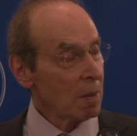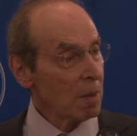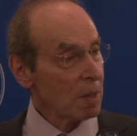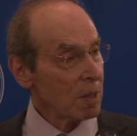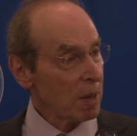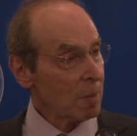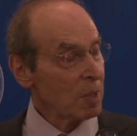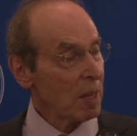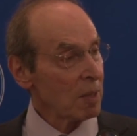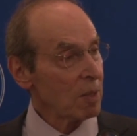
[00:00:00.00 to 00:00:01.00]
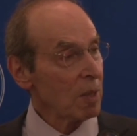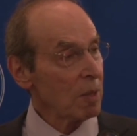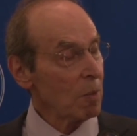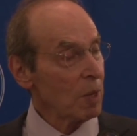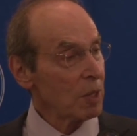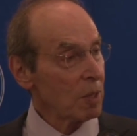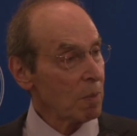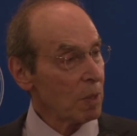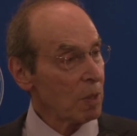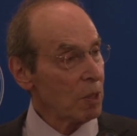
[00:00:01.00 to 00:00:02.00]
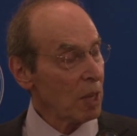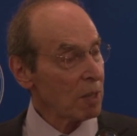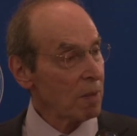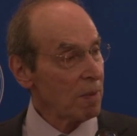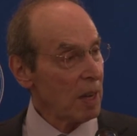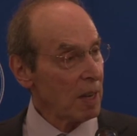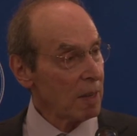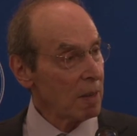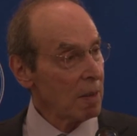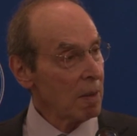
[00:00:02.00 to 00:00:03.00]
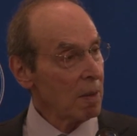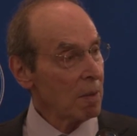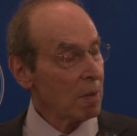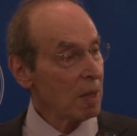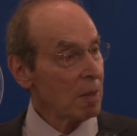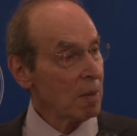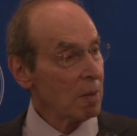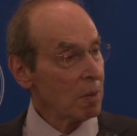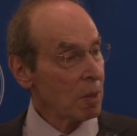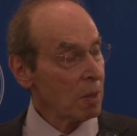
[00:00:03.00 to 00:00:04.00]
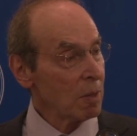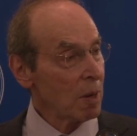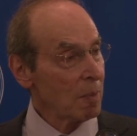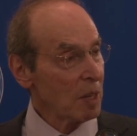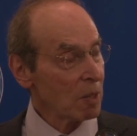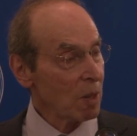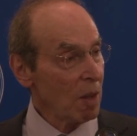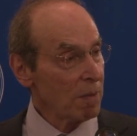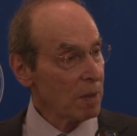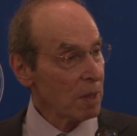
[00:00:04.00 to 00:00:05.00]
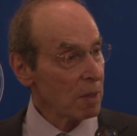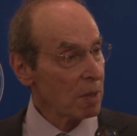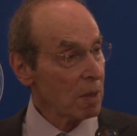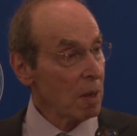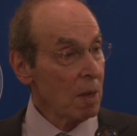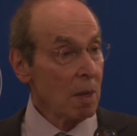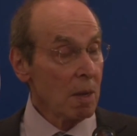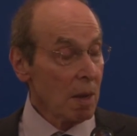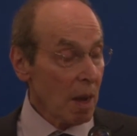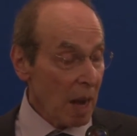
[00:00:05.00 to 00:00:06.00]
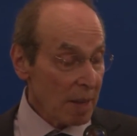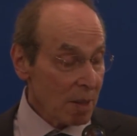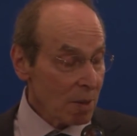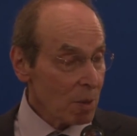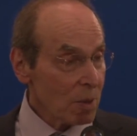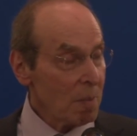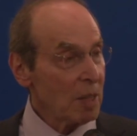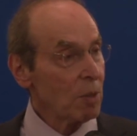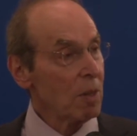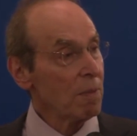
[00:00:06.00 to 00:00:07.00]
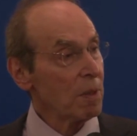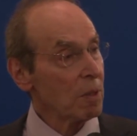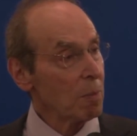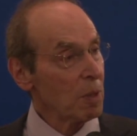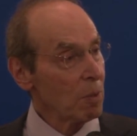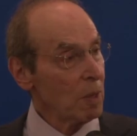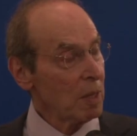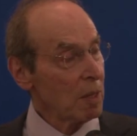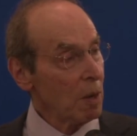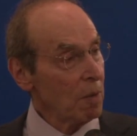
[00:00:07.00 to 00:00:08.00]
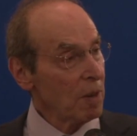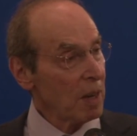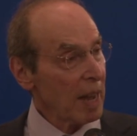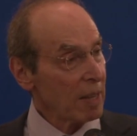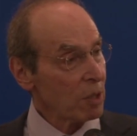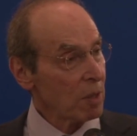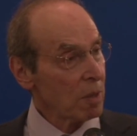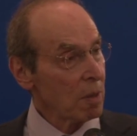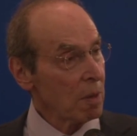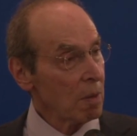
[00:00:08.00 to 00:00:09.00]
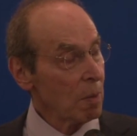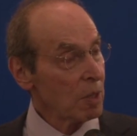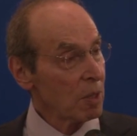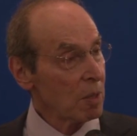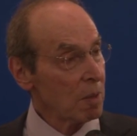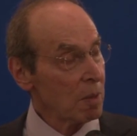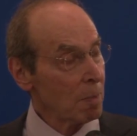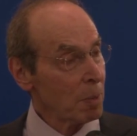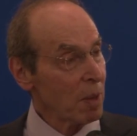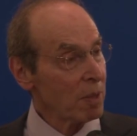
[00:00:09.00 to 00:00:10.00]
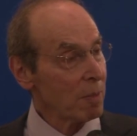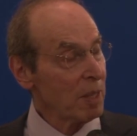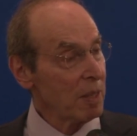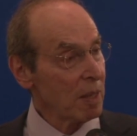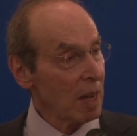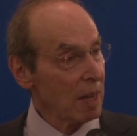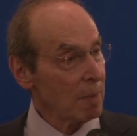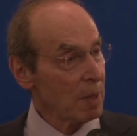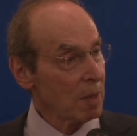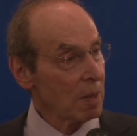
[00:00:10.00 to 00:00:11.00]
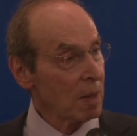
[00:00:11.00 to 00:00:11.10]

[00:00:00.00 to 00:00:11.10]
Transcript: the circumstances under which it was justified that determine its lawfulness. I think there's a major difference between covert action, which is plausibly deniable,